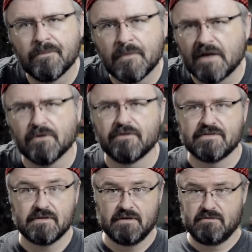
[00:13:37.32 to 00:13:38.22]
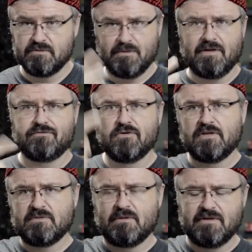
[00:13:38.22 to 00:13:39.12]
I don't know, it's probably not in
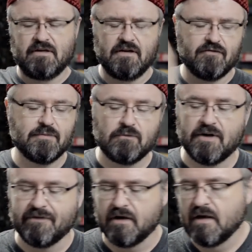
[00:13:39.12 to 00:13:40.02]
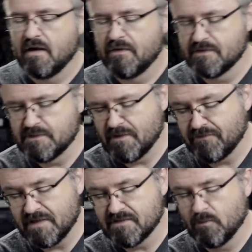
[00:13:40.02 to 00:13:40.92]
focus, probably cut off, but whatever. This is my
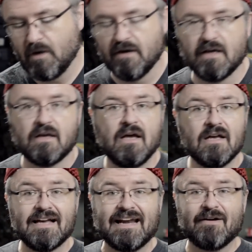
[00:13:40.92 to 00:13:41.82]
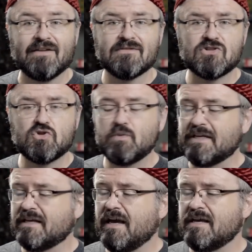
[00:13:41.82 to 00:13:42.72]
Fez and I'm wearing it. And now I have this
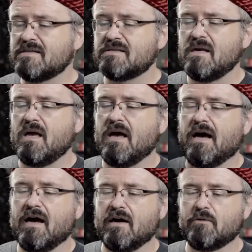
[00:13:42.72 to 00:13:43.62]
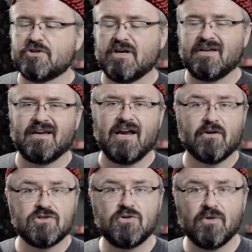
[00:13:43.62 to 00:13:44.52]
sweet case uh, which can
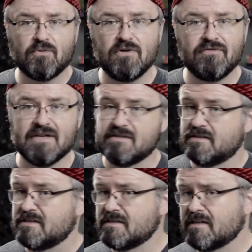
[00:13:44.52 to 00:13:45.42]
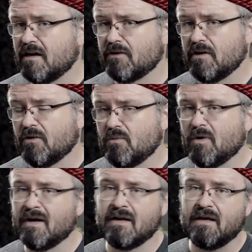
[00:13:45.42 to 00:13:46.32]
carry two to three Fezes. And since I already own
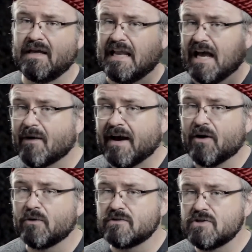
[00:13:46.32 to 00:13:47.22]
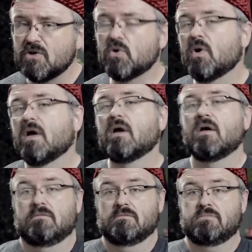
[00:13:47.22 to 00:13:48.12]
one, and now I own two,
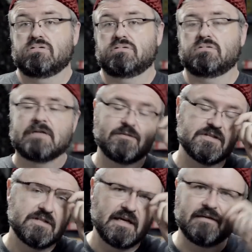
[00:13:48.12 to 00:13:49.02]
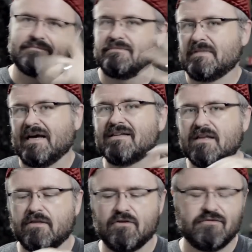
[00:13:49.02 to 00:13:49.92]
I'm just saying, I need a
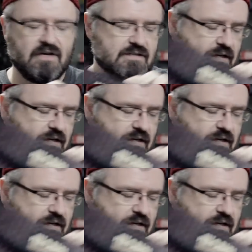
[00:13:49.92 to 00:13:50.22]
third Fez, I